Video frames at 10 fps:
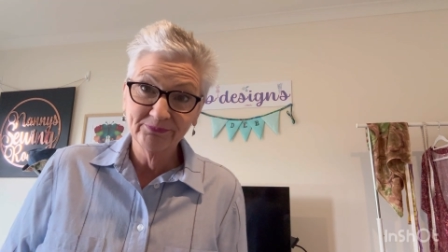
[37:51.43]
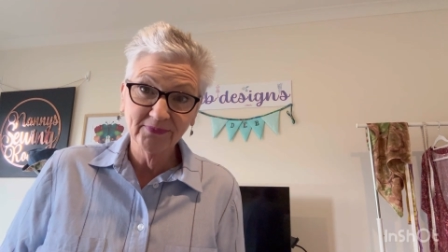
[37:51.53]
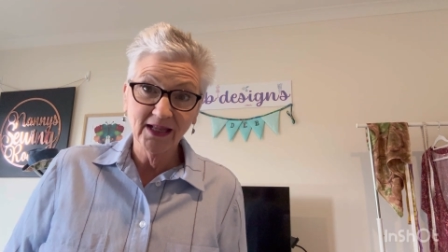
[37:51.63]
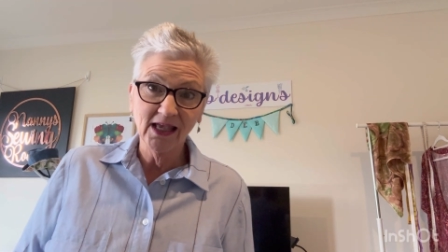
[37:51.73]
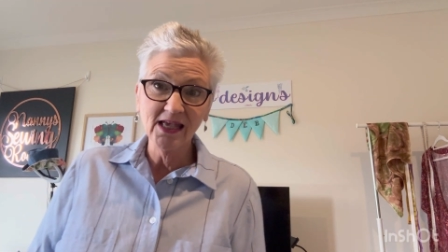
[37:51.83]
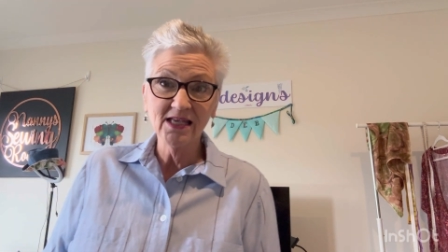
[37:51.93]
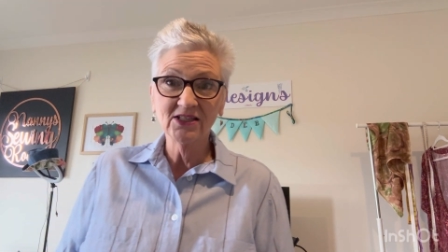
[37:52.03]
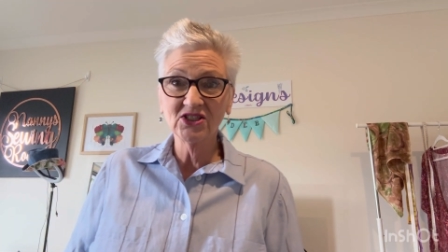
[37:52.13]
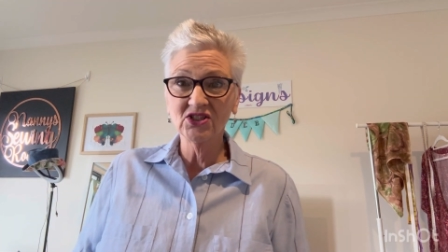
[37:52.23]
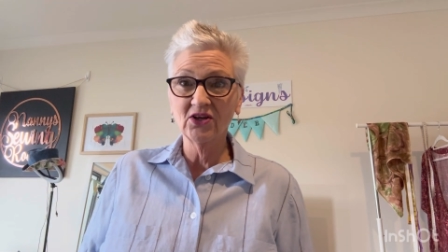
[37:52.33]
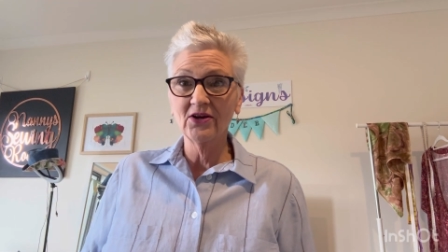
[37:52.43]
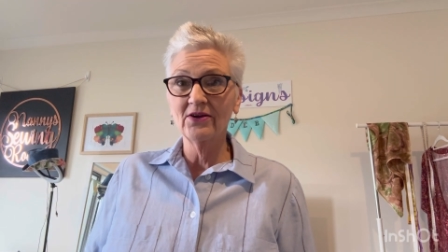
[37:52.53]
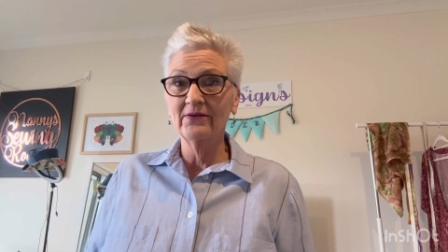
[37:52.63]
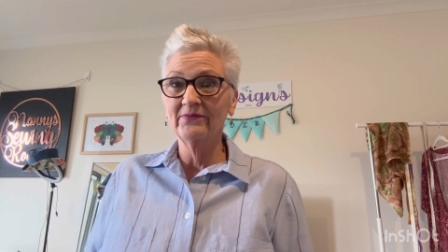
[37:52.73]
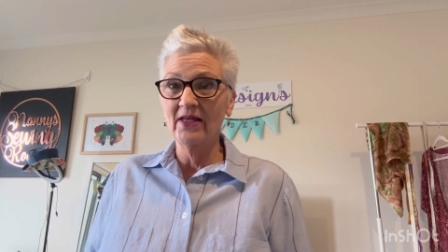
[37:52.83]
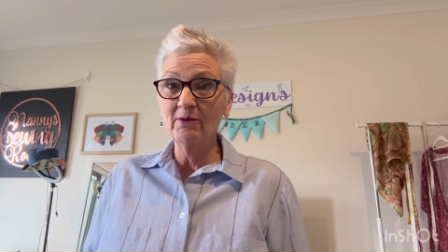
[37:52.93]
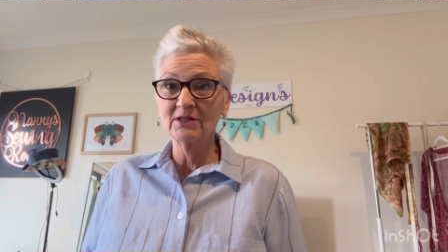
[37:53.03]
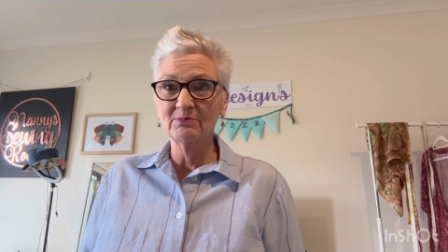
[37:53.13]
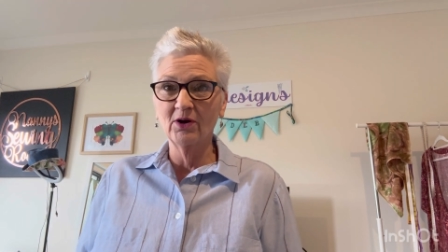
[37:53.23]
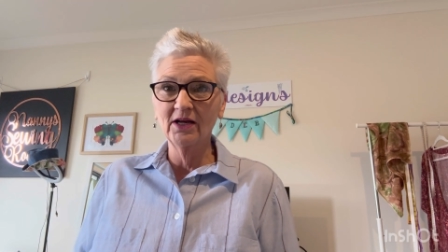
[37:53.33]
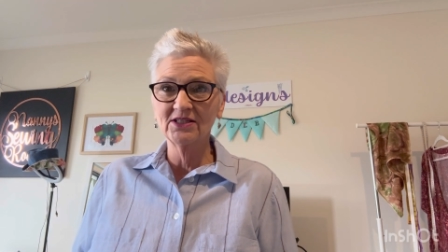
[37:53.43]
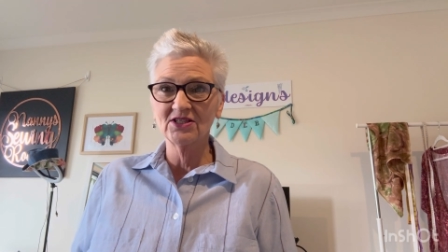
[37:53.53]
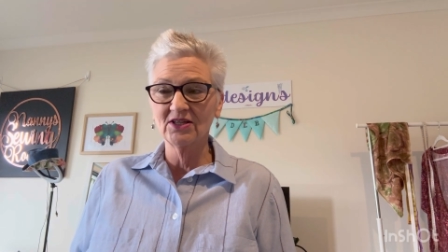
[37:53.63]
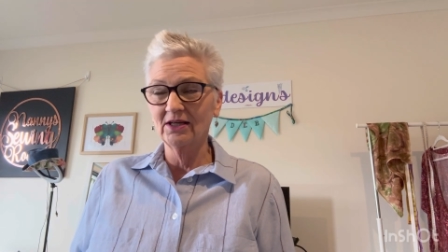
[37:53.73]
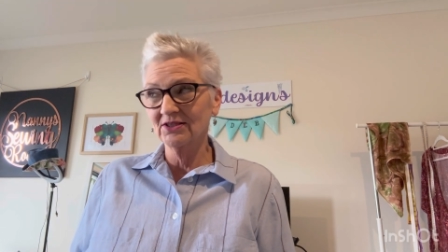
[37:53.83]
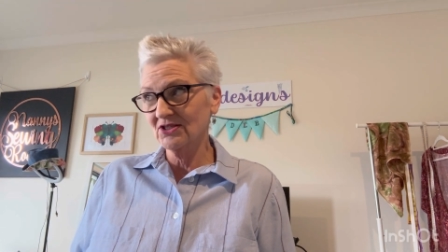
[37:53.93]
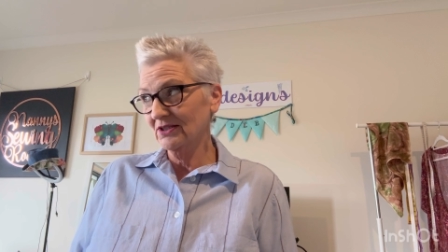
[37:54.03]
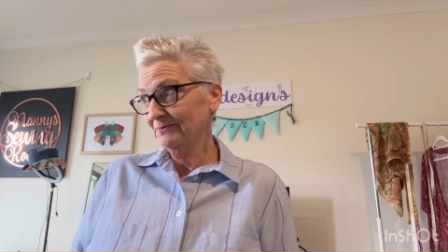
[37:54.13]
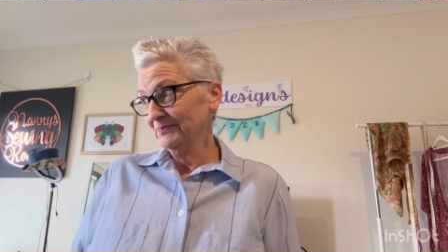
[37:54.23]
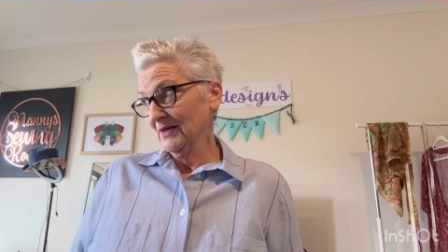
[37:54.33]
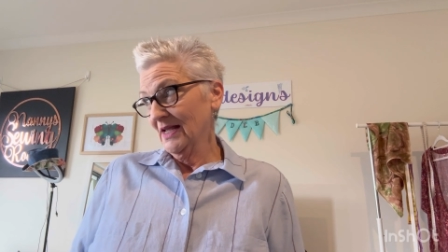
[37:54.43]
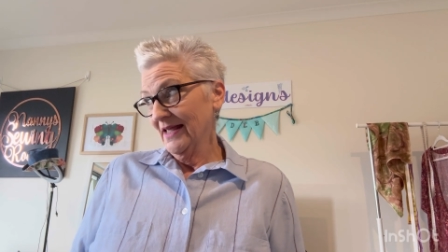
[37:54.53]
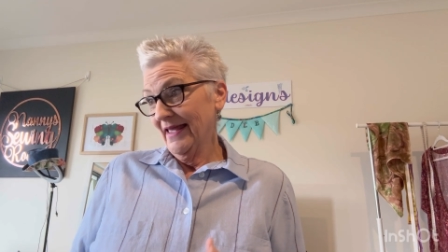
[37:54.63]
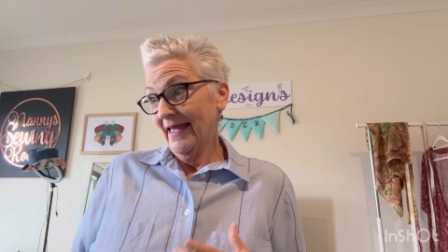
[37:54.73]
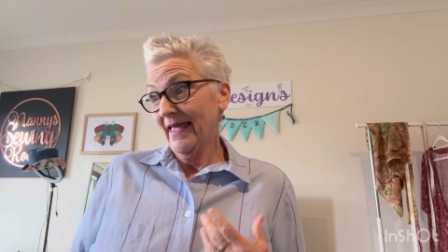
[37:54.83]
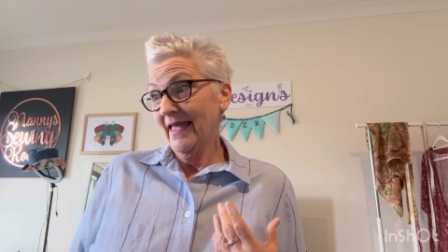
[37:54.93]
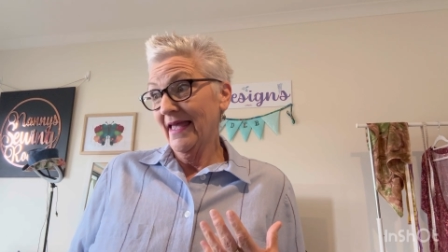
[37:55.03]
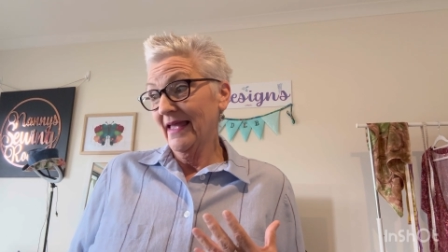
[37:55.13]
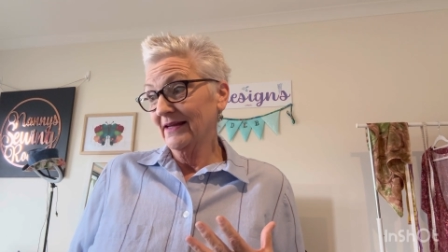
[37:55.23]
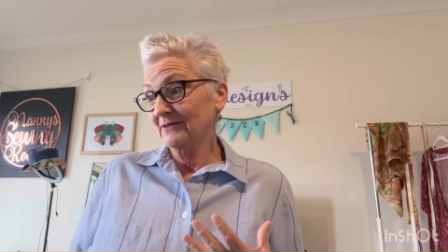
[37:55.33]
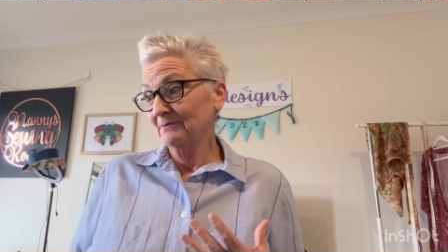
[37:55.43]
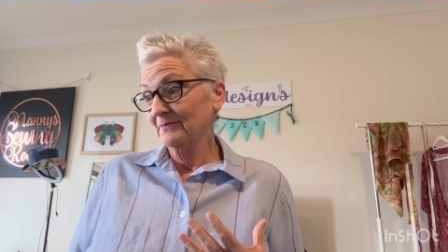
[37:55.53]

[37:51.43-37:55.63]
Yeah, so that was my disaster. And